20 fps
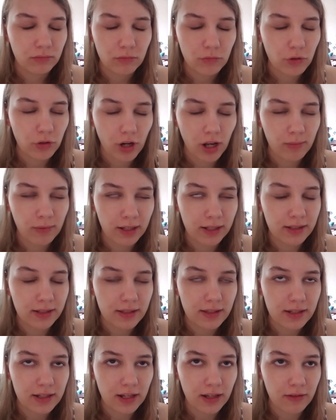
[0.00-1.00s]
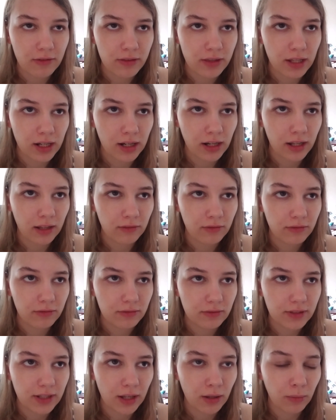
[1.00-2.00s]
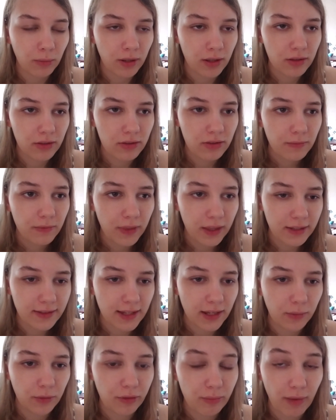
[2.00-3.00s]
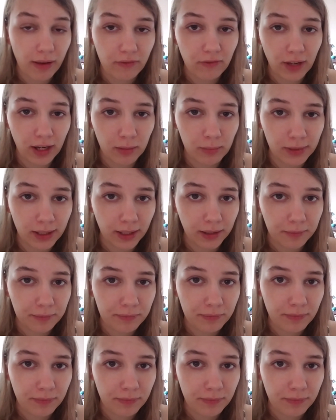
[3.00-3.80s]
trauma and stuff that I've dealt with. Things like with my family.